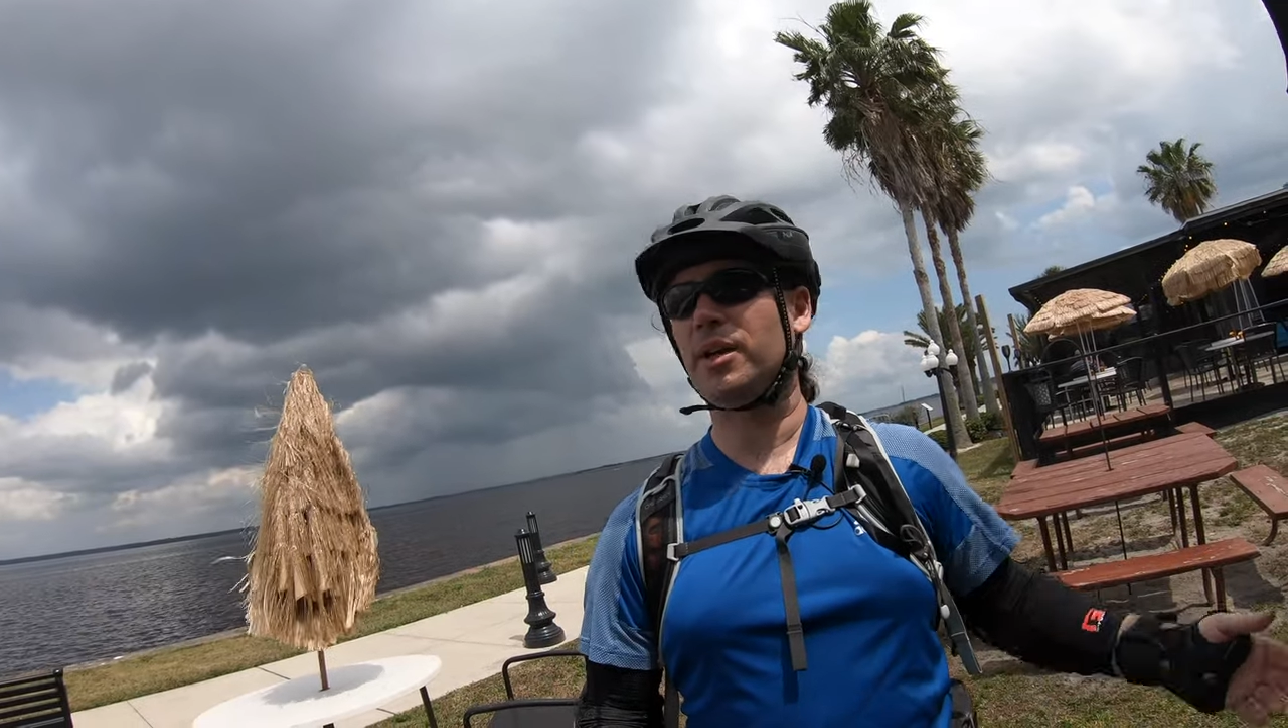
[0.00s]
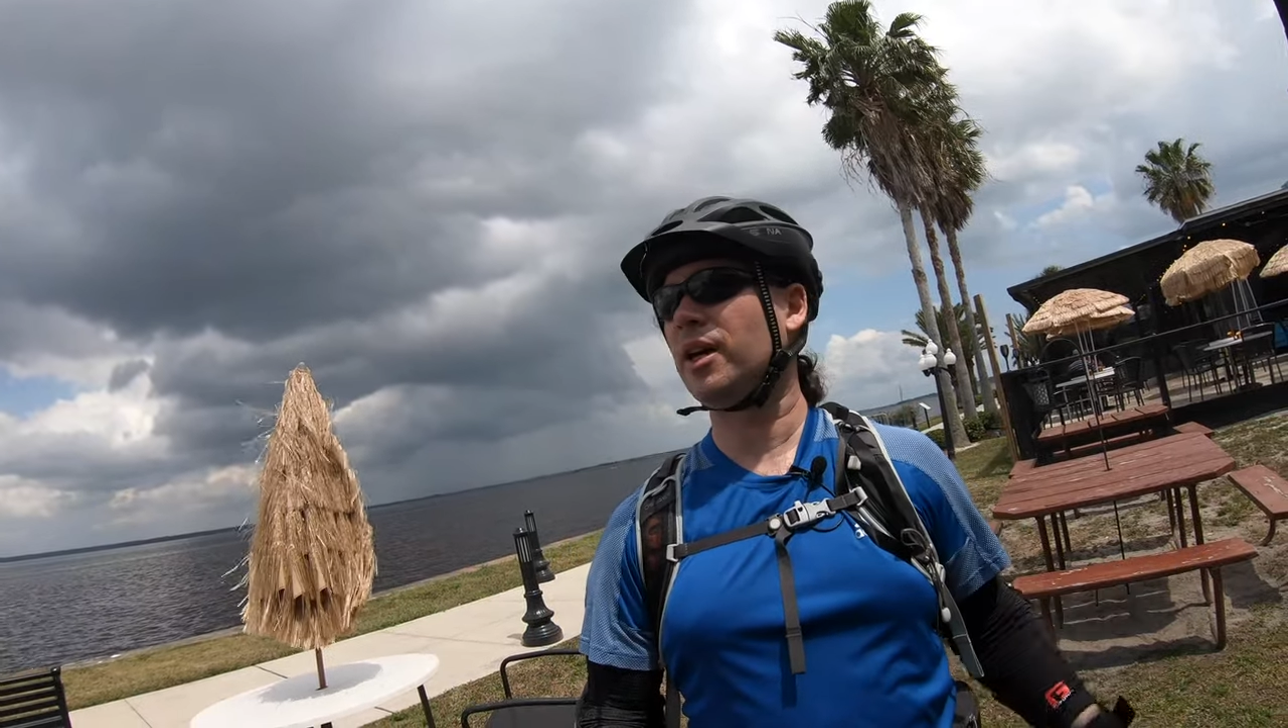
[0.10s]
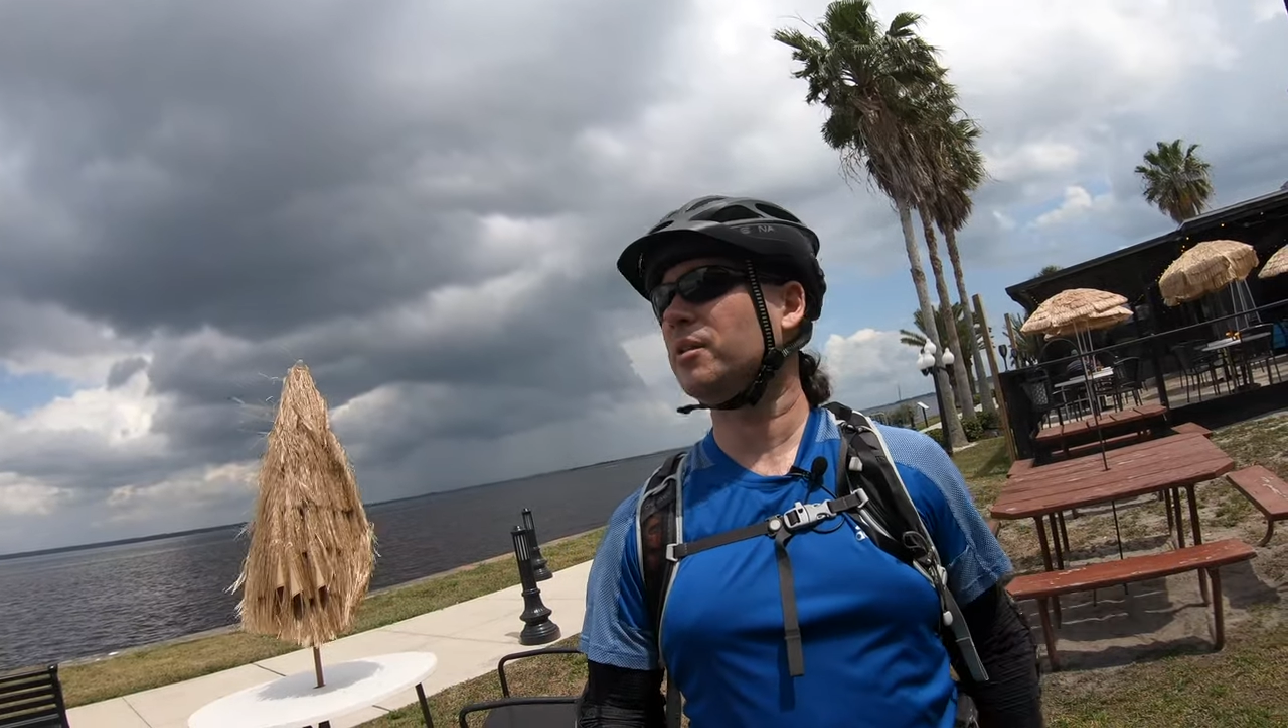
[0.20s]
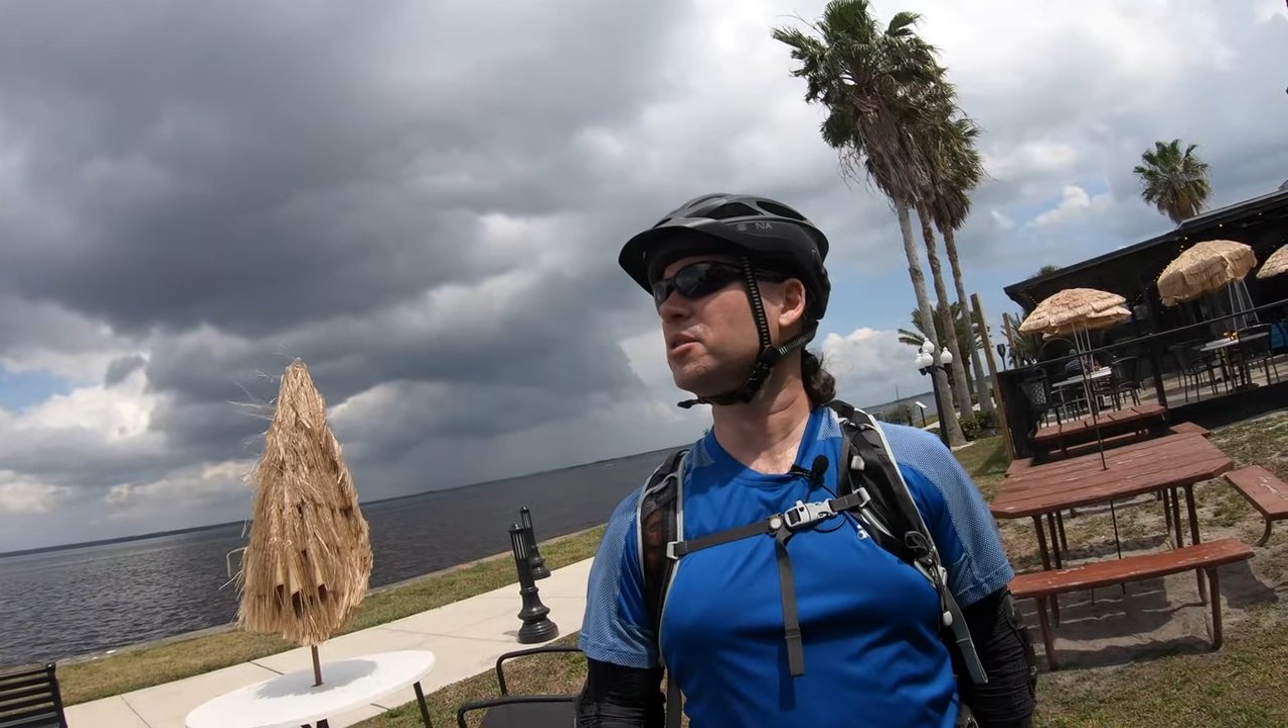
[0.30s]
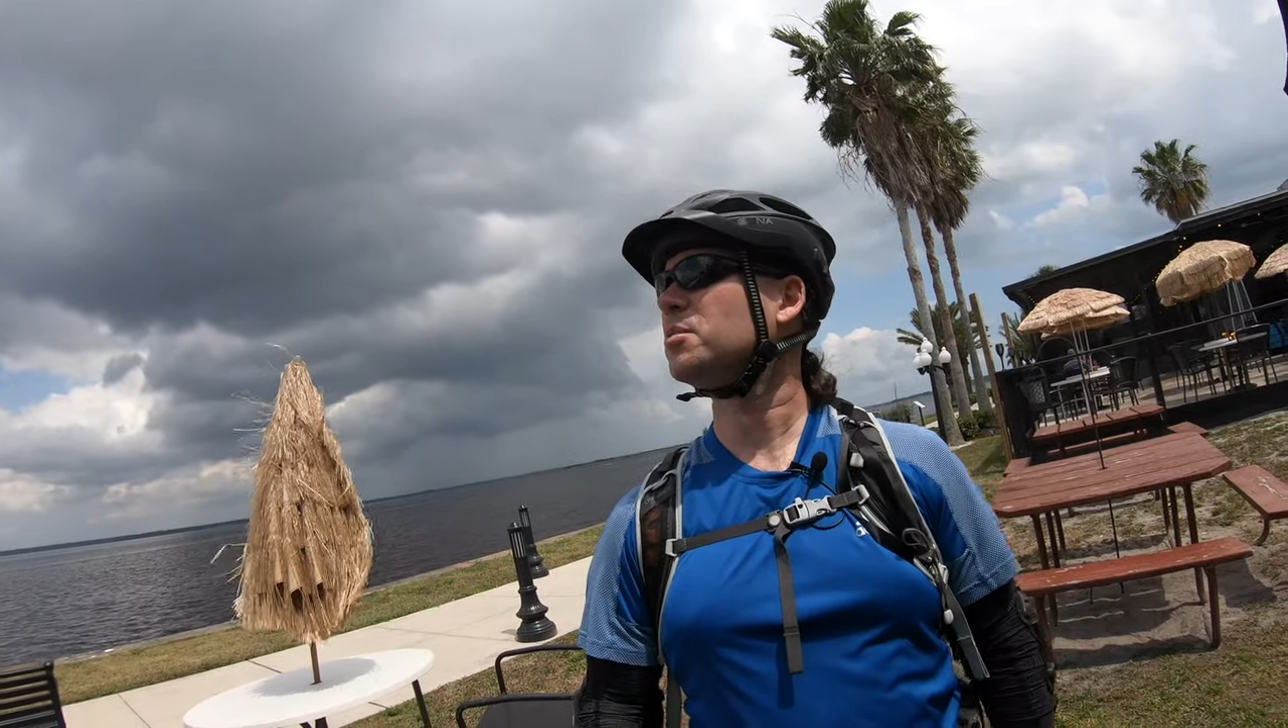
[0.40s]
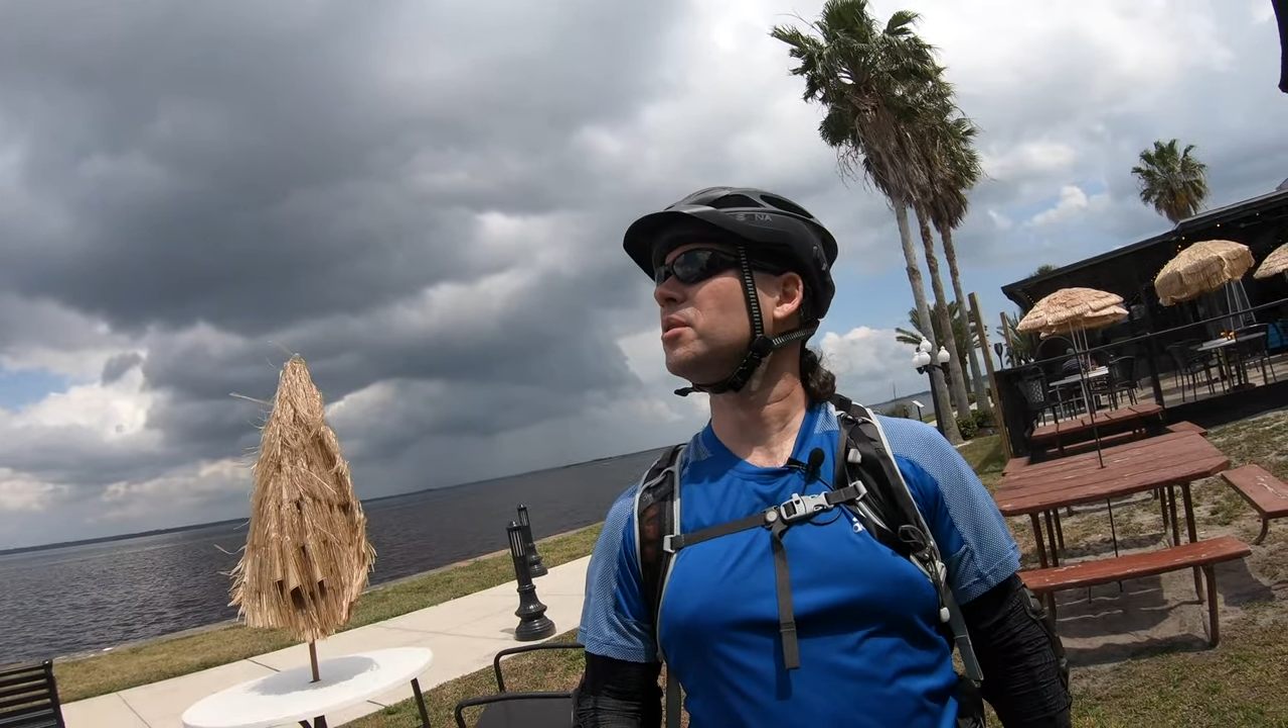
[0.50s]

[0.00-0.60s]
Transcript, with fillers: hours.